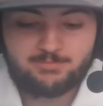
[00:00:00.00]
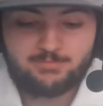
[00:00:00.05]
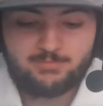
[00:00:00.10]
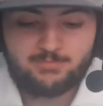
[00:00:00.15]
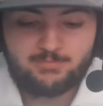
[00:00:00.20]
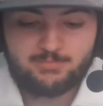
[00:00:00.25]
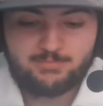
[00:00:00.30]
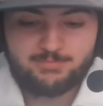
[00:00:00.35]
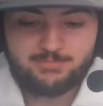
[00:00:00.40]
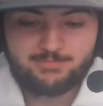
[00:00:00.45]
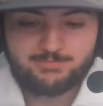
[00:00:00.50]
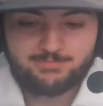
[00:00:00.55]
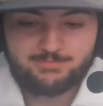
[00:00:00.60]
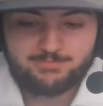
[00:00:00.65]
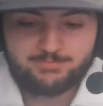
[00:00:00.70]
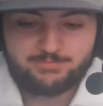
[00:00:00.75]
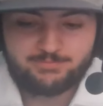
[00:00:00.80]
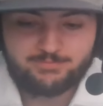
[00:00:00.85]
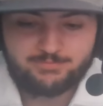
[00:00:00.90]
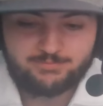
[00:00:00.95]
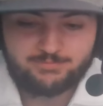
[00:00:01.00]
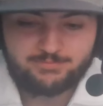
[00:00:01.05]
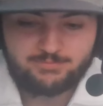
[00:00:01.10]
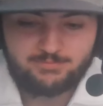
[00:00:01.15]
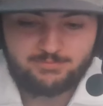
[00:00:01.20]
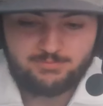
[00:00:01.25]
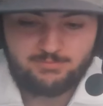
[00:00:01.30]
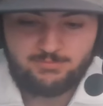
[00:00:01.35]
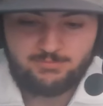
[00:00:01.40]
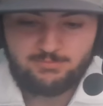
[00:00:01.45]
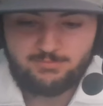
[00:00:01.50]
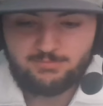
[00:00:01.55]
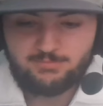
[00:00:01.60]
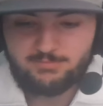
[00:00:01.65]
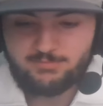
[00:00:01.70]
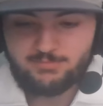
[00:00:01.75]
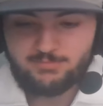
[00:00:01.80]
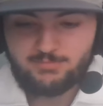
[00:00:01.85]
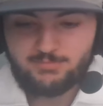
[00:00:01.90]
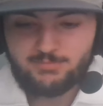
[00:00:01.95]

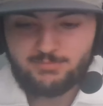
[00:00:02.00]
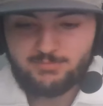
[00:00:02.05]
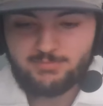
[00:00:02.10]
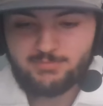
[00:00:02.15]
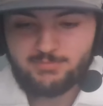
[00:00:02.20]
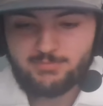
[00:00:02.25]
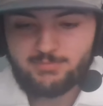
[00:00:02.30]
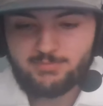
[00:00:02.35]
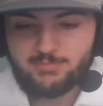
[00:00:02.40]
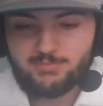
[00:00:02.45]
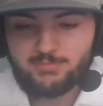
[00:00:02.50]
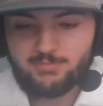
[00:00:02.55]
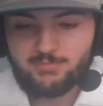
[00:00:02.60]
[no speech]